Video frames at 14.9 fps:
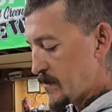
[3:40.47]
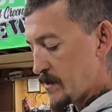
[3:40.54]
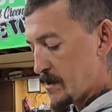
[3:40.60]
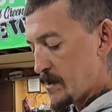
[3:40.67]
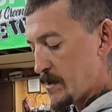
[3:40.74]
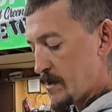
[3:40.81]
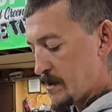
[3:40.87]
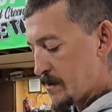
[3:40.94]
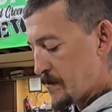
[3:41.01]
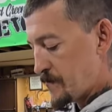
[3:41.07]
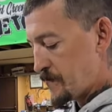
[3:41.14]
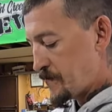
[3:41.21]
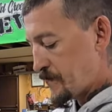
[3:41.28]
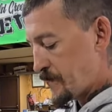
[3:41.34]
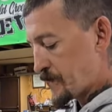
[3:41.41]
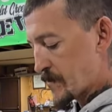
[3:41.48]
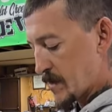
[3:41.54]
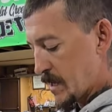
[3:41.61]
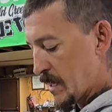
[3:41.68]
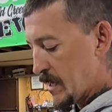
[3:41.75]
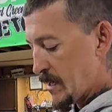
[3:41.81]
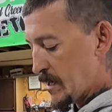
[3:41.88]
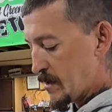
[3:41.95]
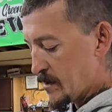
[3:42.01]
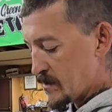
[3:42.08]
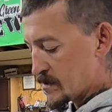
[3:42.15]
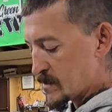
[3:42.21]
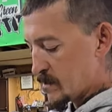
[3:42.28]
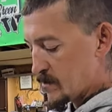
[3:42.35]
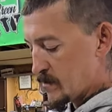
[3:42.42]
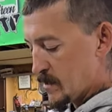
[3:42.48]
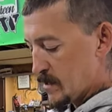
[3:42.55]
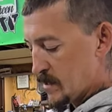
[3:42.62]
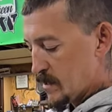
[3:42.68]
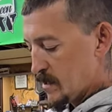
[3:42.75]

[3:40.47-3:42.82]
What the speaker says: and it also